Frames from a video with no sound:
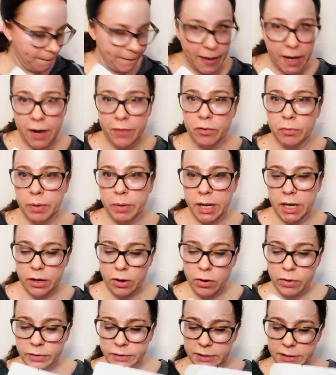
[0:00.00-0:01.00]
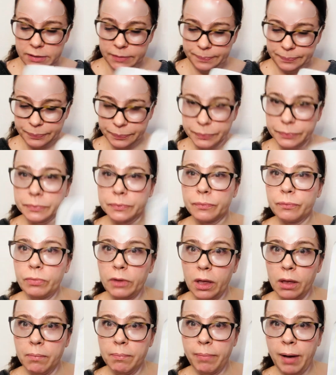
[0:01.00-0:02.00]
that everybody knows.
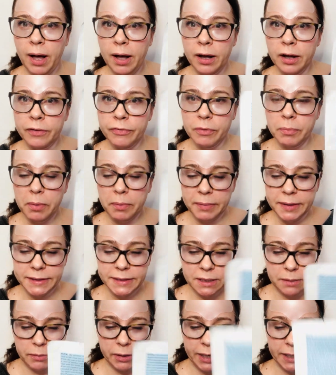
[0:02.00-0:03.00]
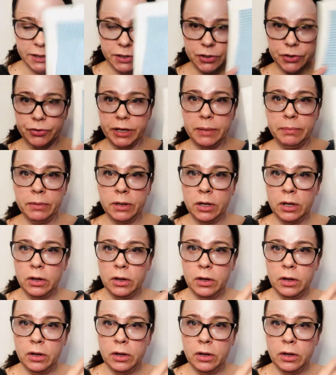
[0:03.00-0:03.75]
Puck from A Midsummer Night's Dream.